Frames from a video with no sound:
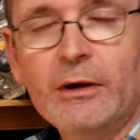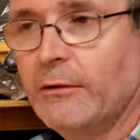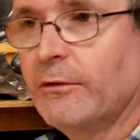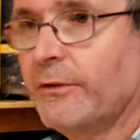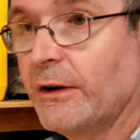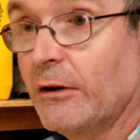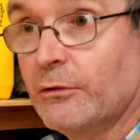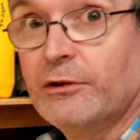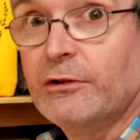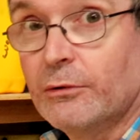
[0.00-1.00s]
everything
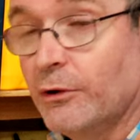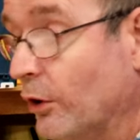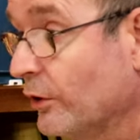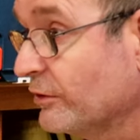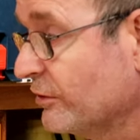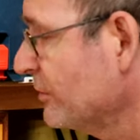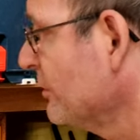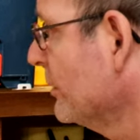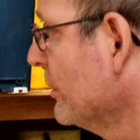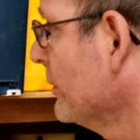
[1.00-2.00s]
else is nice,
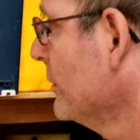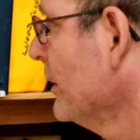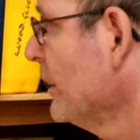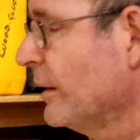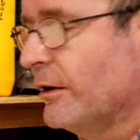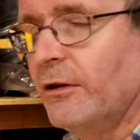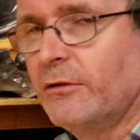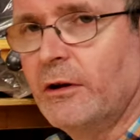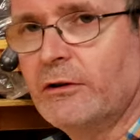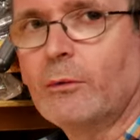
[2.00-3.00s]
you know,
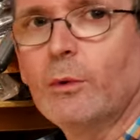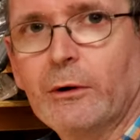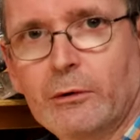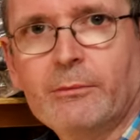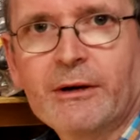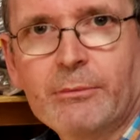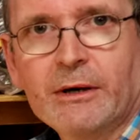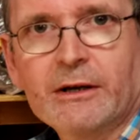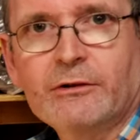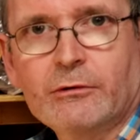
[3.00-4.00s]
it is a welcoming
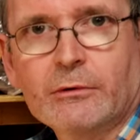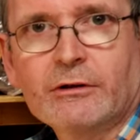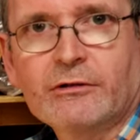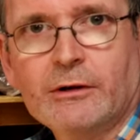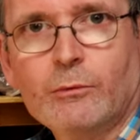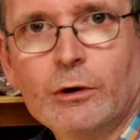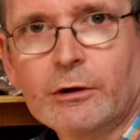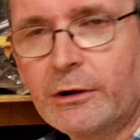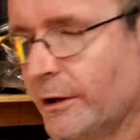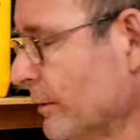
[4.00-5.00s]
place to actually
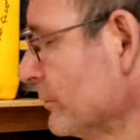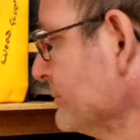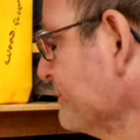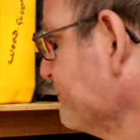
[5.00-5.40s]
work now.